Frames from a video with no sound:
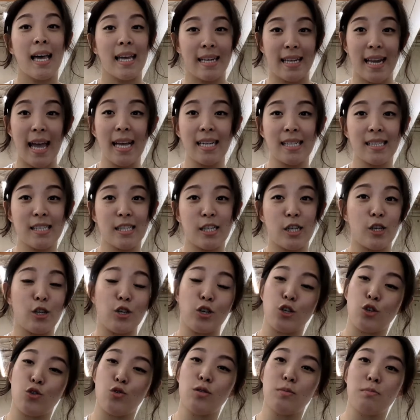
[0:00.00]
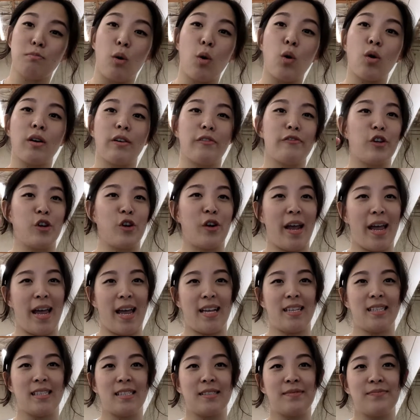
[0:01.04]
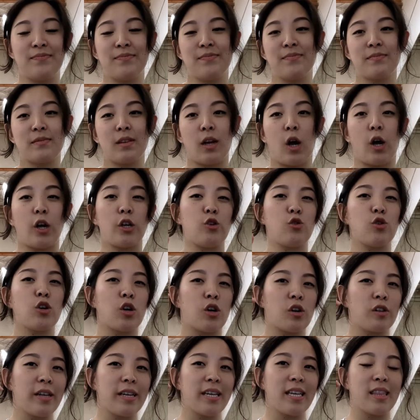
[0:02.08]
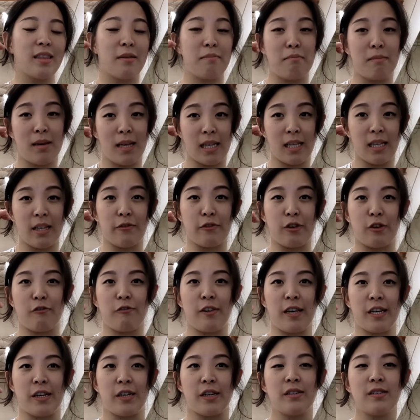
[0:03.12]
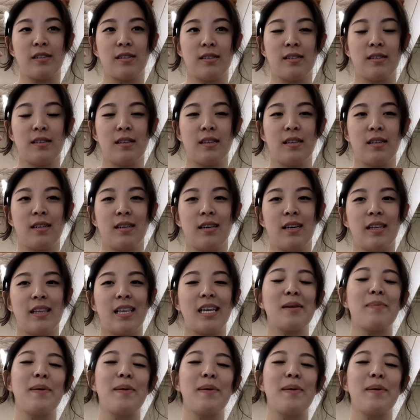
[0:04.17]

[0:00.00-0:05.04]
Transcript: Next, use more of your hand. Are you curling in the middle of your fingers? Think